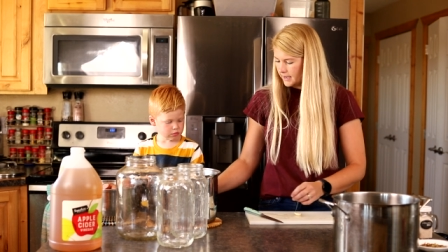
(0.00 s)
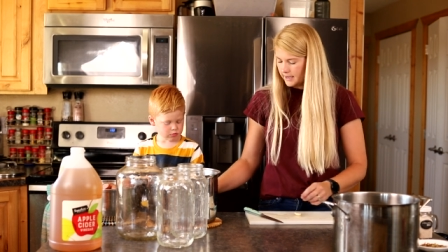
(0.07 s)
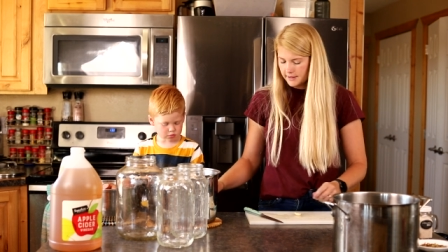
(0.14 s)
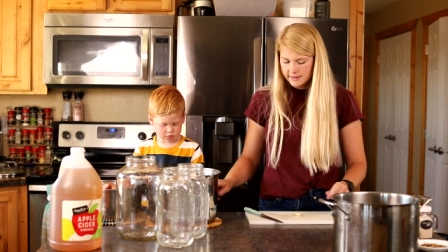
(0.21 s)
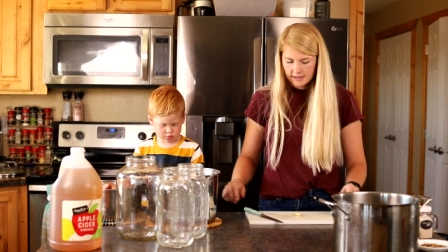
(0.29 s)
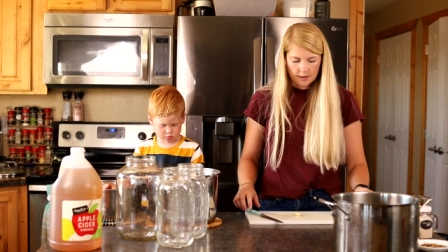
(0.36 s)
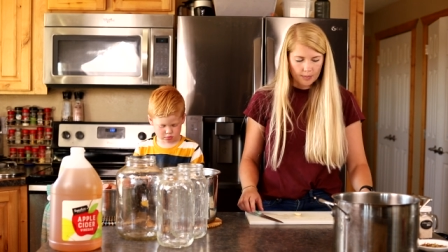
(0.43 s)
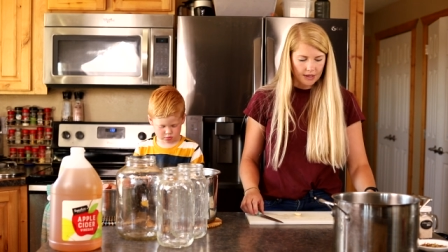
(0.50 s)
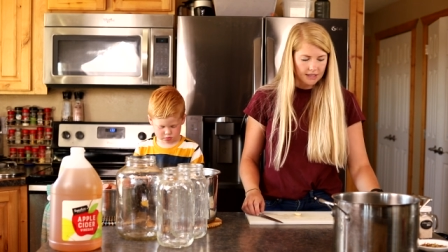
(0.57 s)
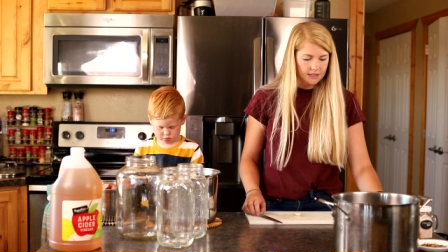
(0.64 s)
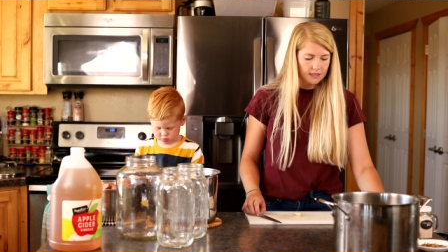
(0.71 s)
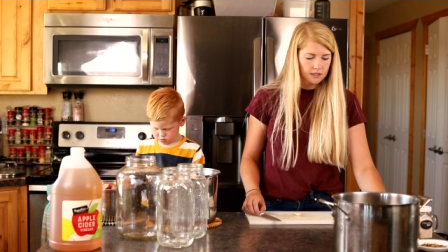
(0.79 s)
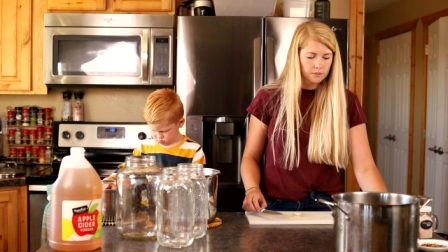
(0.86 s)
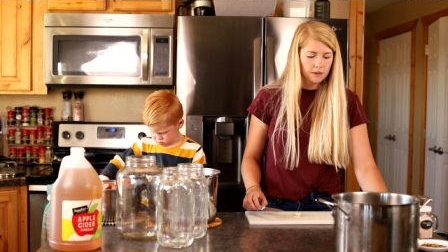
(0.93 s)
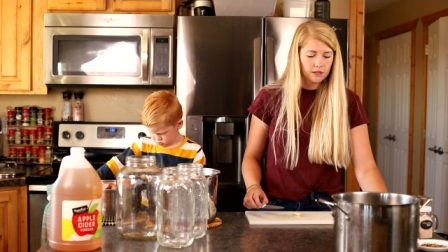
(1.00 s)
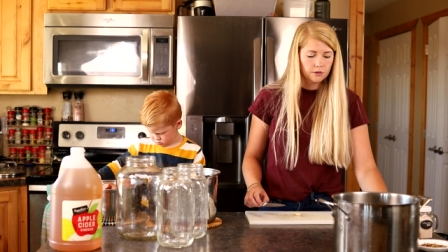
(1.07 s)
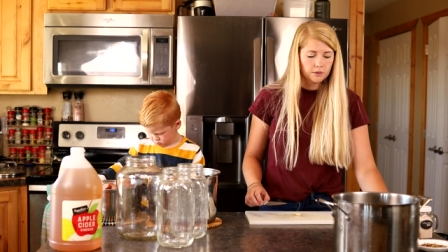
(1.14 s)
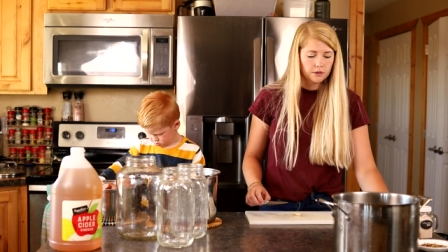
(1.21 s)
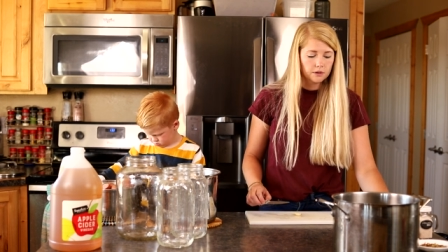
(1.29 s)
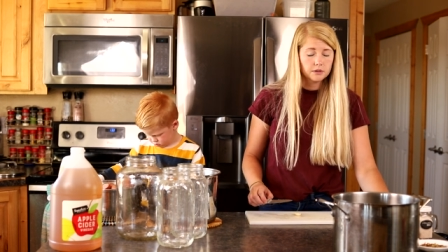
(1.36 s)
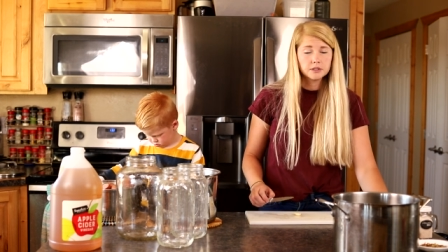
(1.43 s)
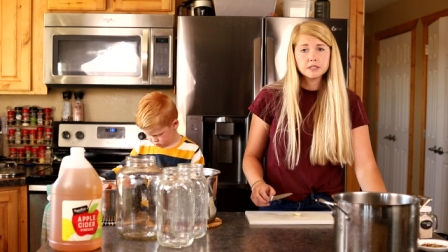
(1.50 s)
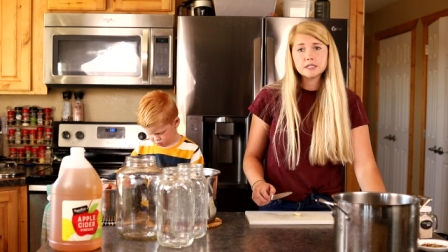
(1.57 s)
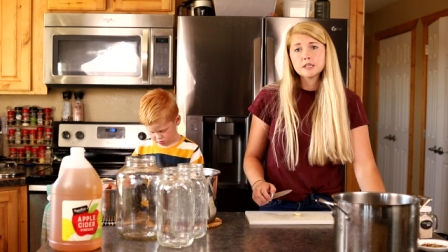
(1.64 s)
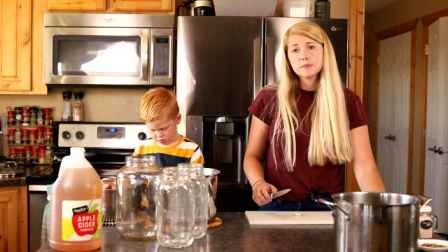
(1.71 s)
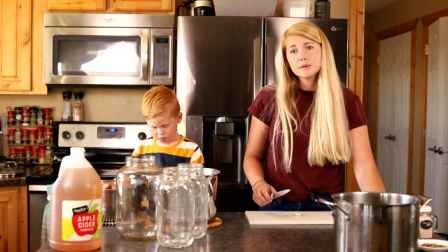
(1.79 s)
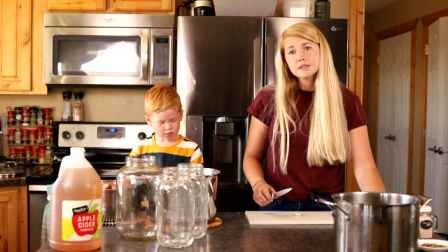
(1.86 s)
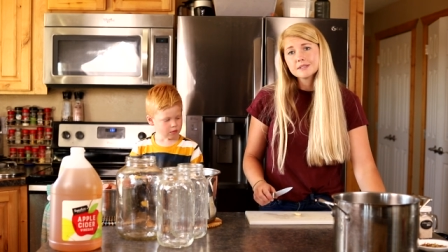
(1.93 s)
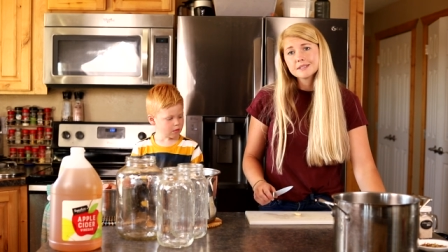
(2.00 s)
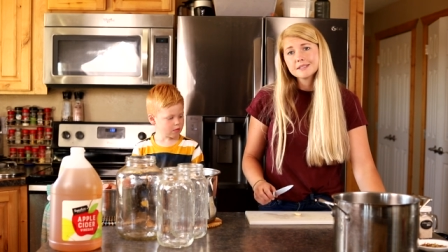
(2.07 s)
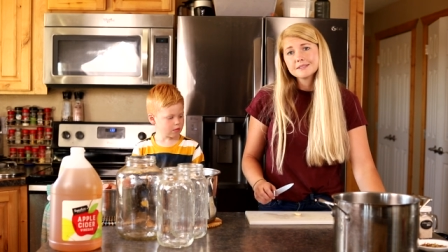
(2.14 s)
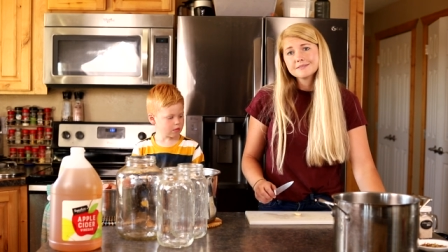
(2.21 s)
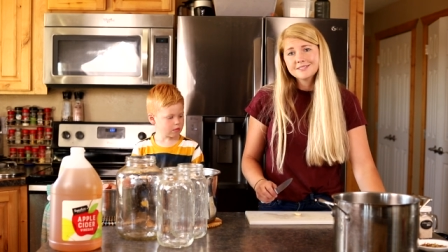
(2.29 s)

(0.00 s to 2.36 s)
and then I pass it to my three-year-old and he peels it.